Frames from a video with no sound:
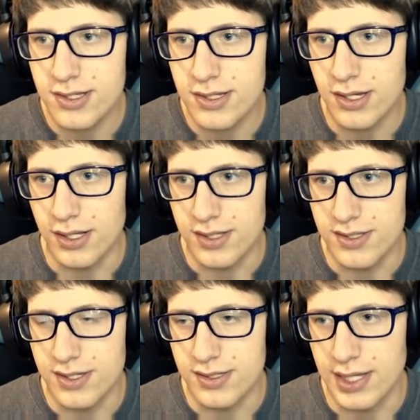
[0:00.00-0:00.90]

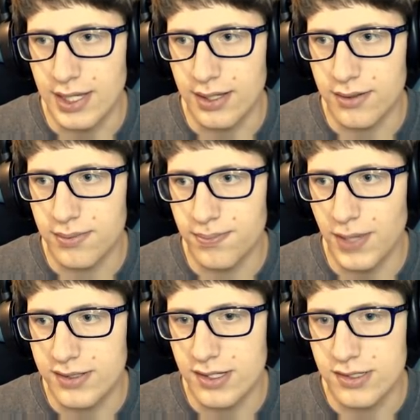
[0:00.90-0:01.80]
does is it
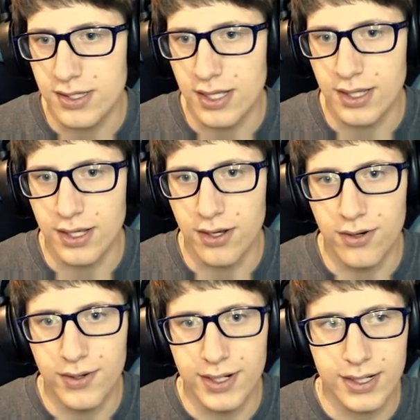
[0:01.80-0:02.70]
makes it so that they
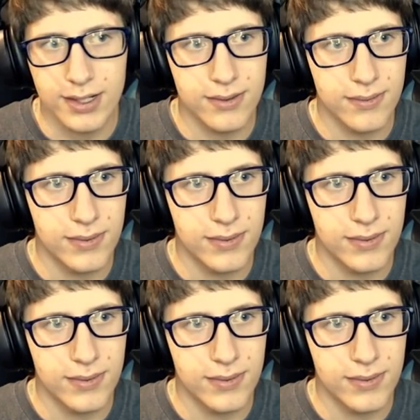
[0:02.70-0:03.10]
aren't